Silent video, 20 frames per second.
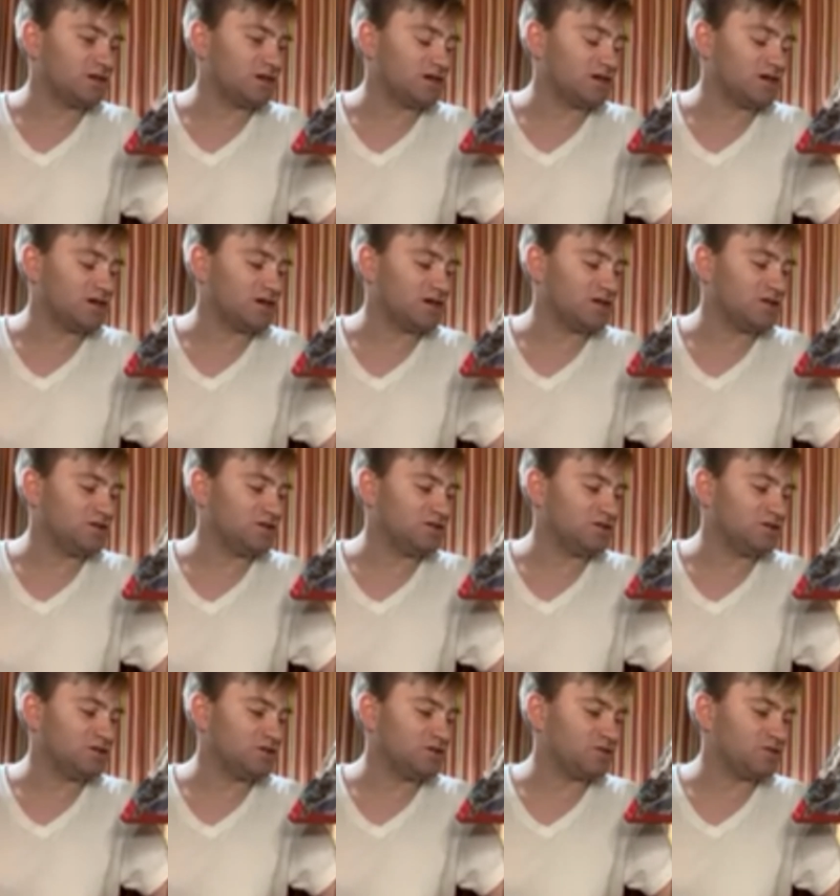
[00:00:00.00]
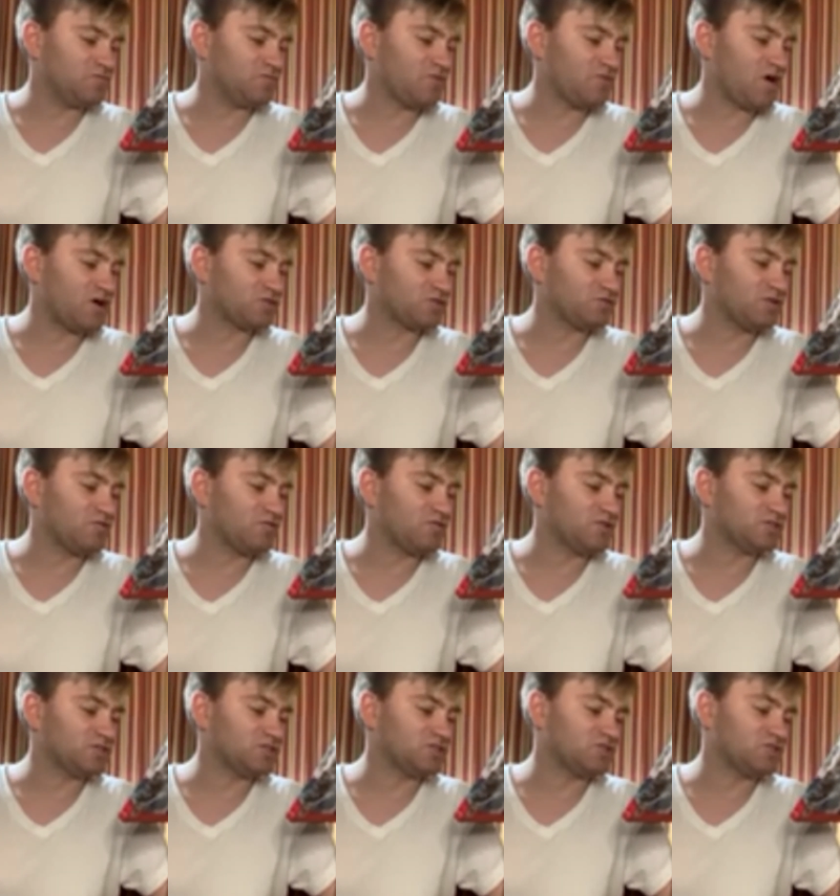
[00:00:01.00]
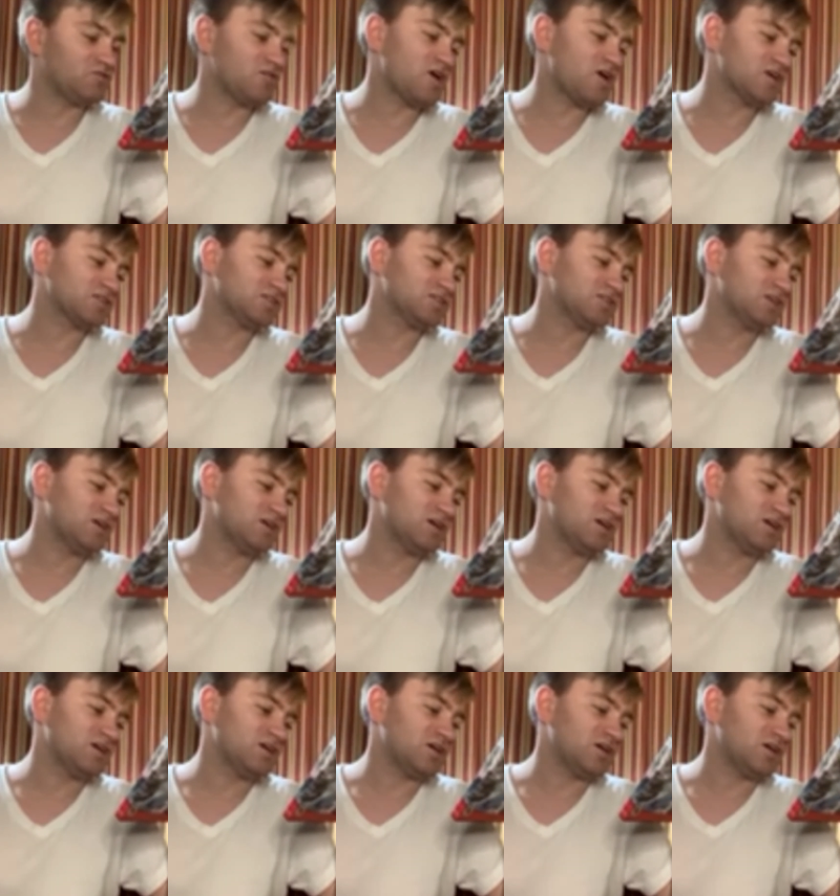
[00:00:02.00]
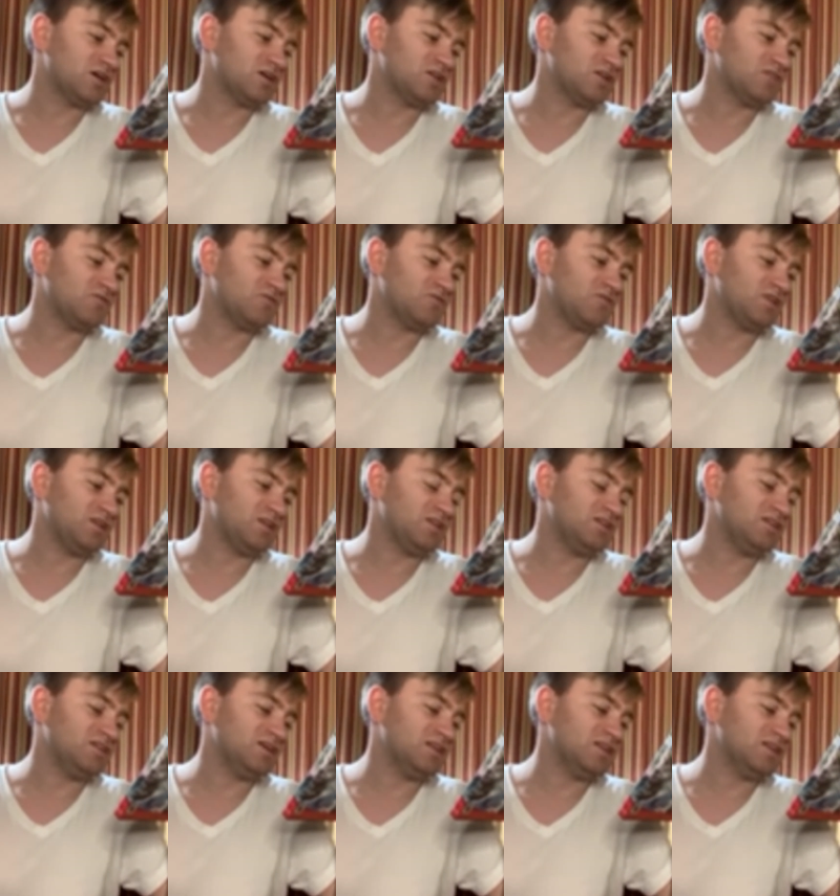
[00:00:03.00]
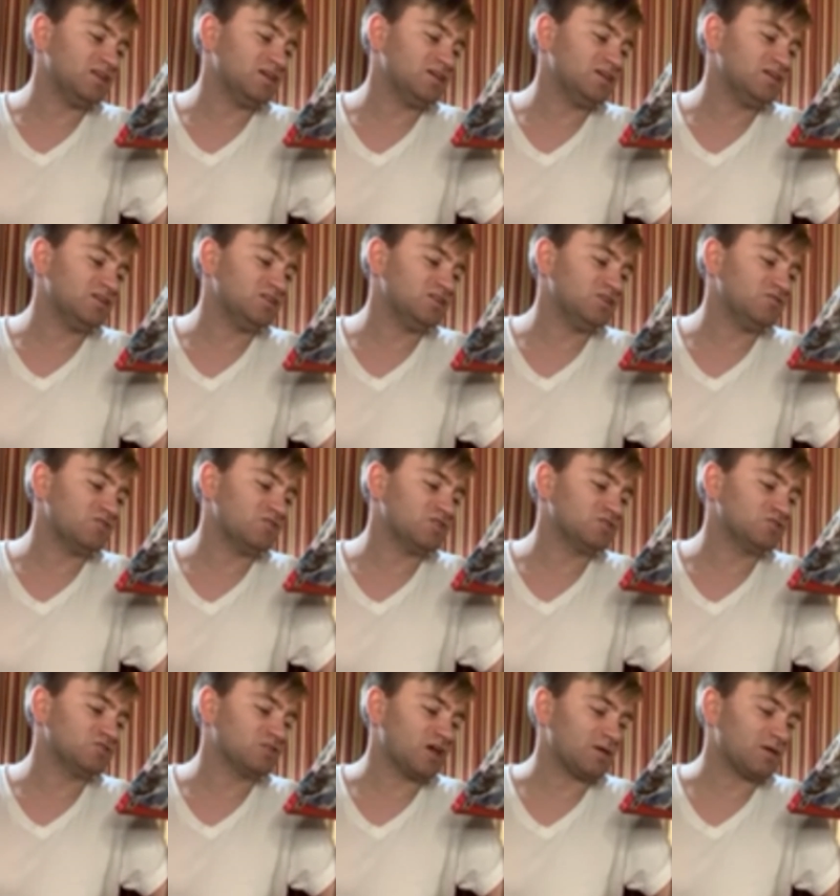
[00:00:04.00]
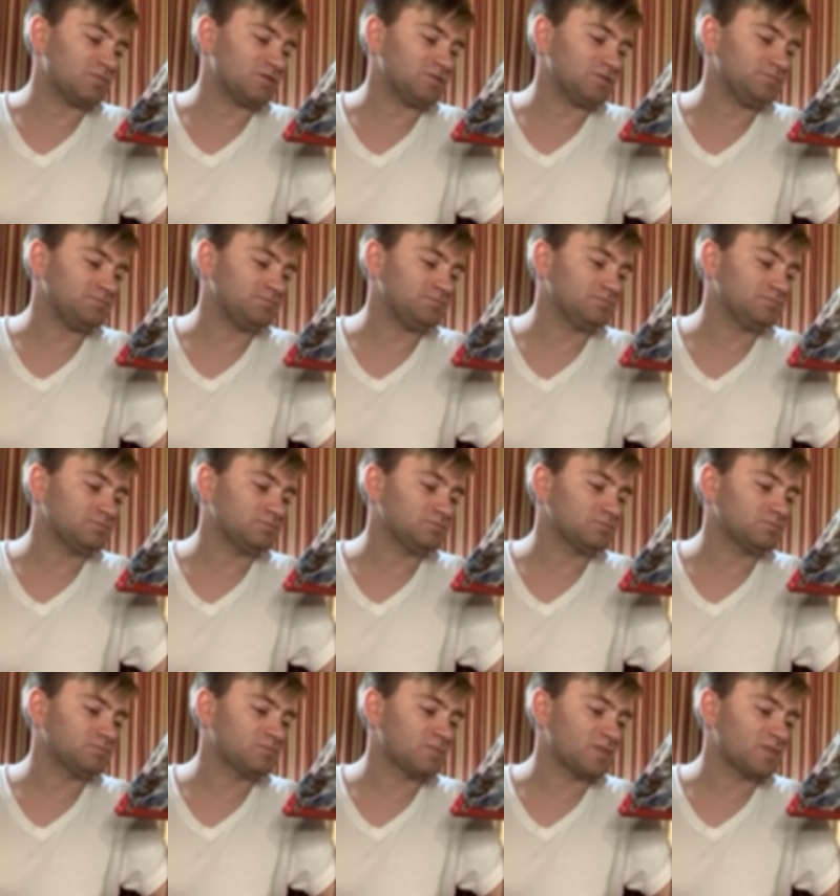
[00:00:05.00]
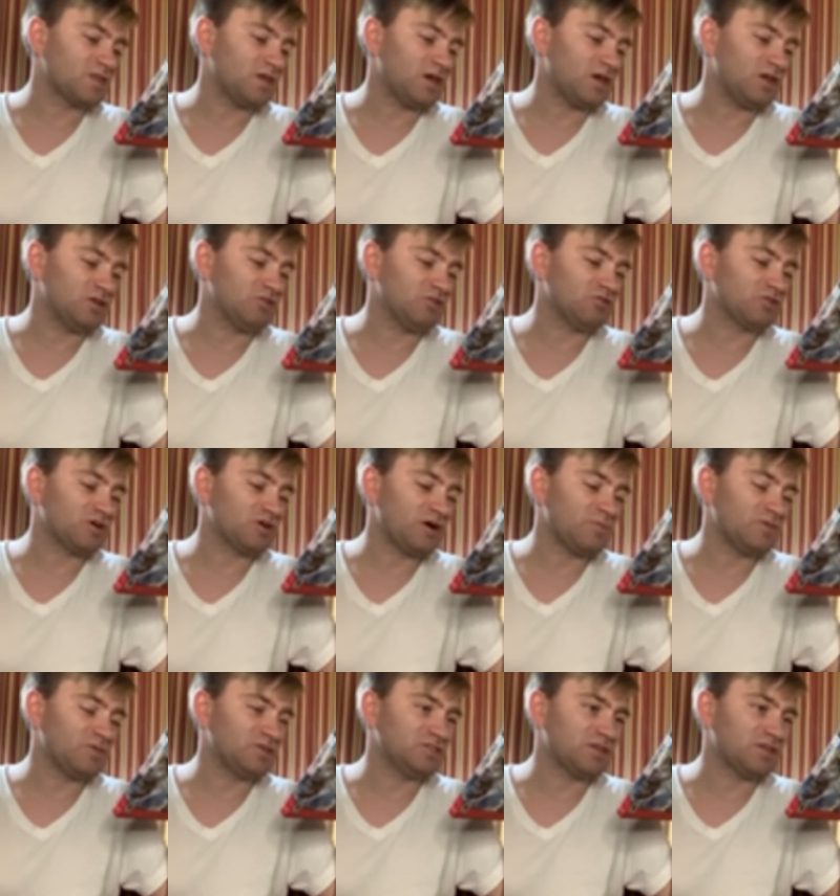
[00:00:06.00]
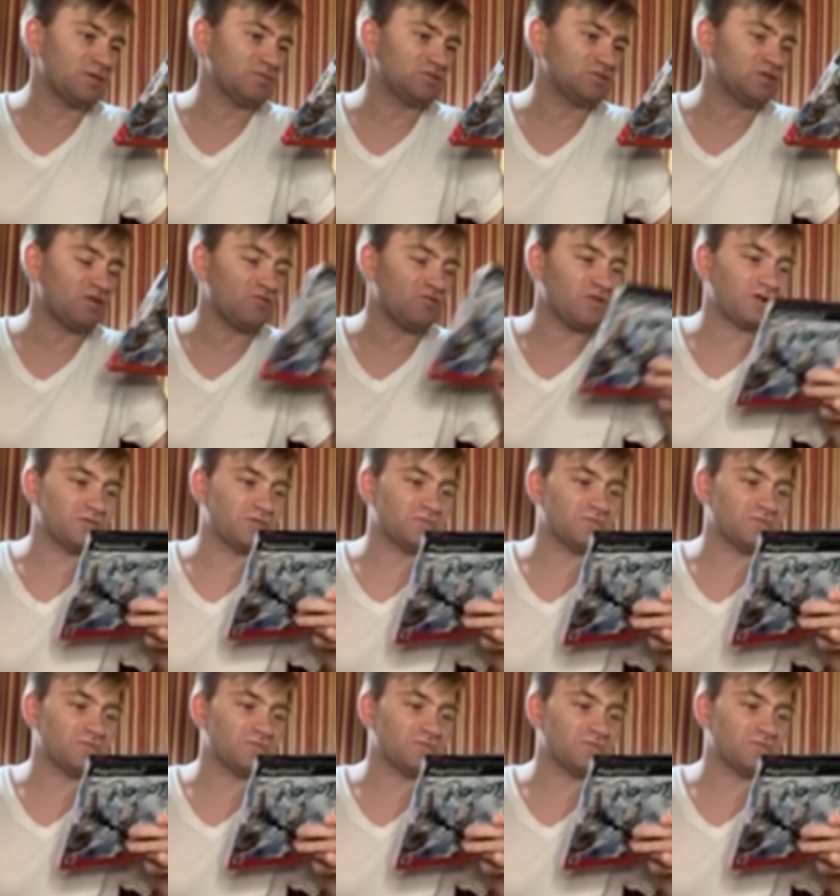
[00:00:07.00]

and 21st Century Fox and Vendetta Universal Games and Eurocom Entertainment Software.